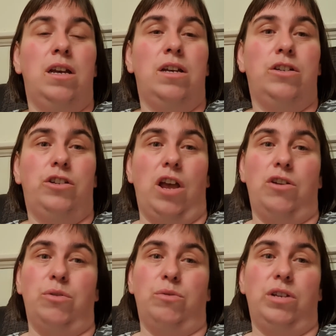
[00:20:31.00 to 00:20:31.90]

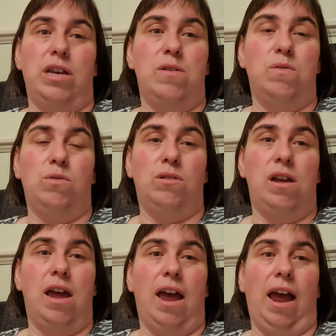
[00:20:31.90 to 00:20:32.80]
social skills
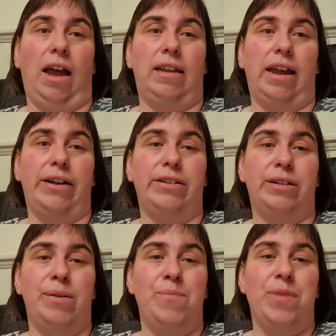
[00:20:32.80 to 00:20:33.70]
and that.
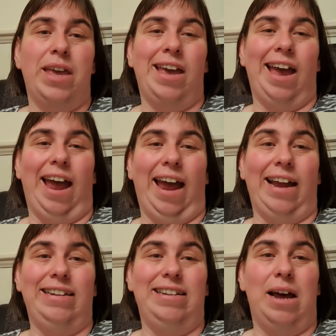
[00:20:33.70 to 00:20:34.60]

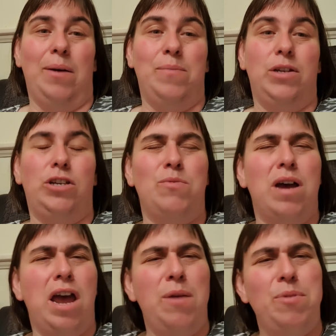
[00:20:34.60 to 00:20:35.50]
And so I
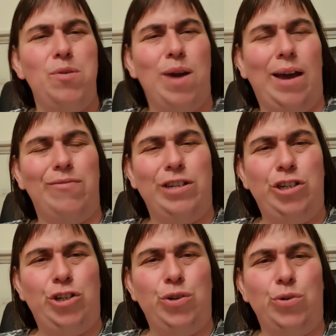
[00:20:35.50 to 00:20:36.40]
hope you have
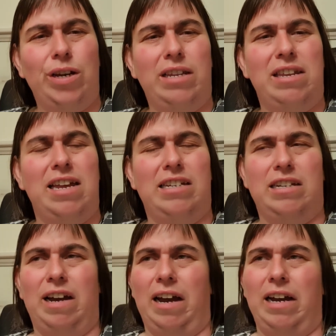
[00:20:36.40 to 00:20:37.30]
enjoyed this
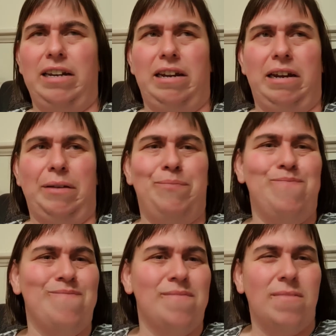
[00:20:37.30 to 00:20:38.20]
kind of
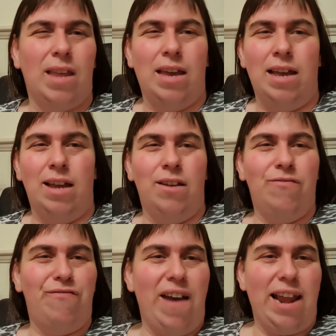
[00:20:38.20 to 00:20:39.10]

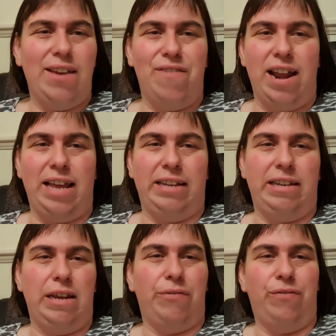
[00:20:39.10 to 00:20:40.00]
very, very
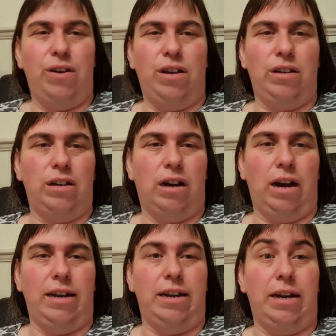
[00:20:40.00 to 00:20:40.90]
different
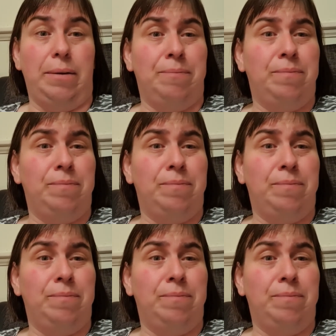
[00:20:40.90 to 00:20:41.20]
kind of,